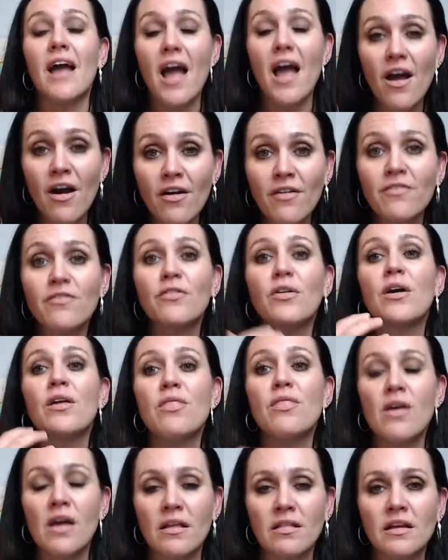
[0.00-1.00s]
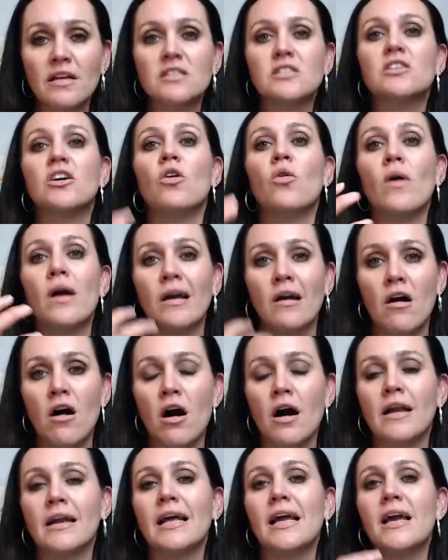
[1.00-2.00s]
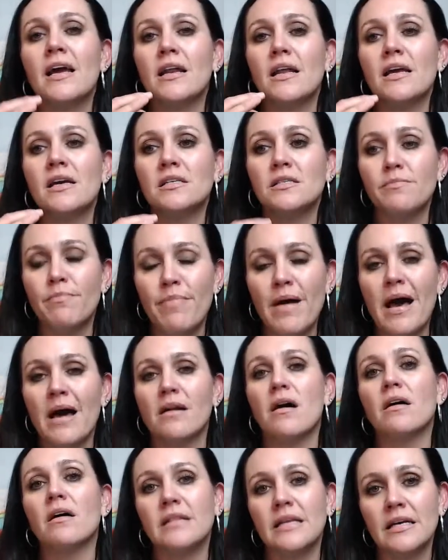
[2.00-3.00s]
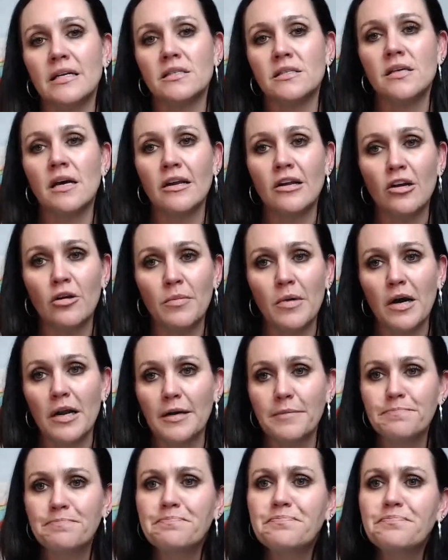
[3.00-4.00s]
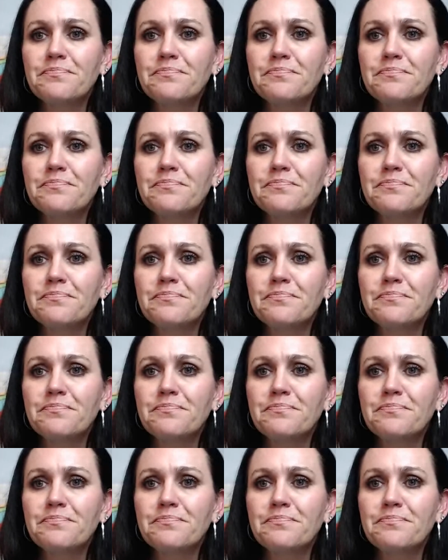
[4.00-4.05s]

Everything that's going on, it is bad on the inside of your body.